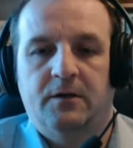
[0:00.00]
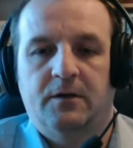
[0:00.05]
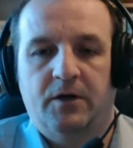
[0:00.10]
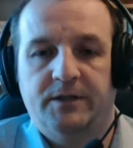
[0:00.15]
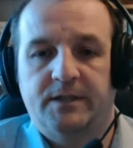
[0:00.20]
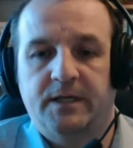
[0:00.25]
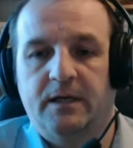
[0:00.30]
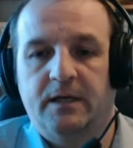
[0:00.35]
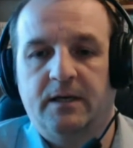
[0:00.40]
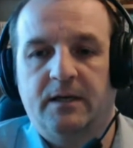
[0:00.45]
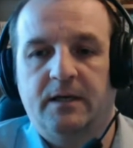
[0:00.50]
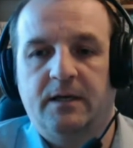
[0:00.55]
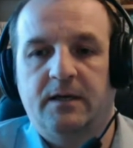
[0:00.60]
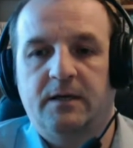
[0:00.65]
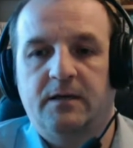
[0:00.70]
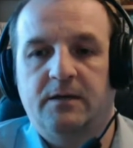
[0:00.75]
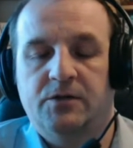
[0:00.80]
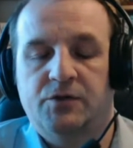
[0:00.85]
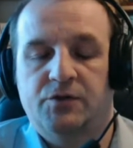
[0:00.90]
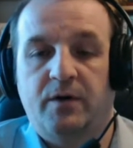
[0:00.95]

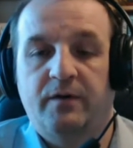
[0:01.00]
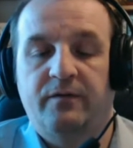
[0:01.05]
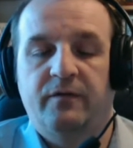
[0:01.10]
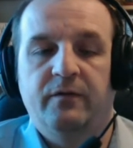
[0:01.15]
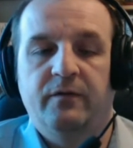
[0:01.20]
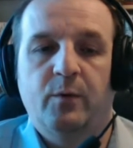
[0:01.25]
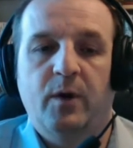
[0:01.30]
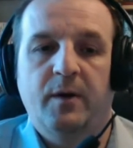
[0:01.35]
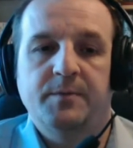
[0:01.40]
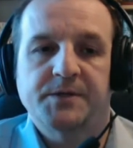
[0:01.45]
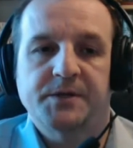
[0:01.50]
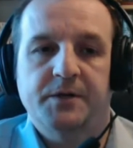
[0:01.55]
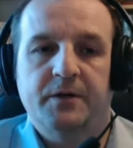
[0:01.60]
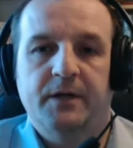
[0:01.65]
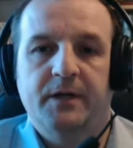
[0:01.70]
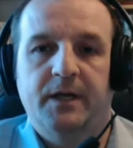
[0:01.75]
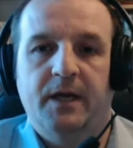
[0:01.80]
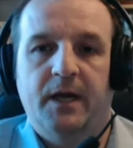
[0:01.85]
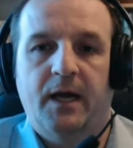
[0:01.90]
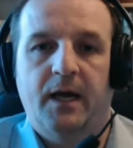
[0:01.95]
ideally straight from the
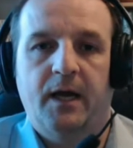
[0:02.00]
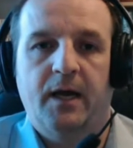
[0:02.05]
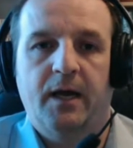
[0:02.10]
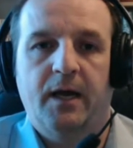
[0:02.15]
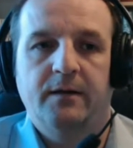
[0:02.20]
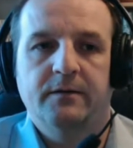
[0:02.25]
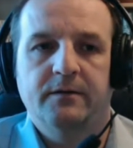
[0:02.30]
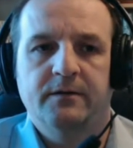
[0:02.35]
website, and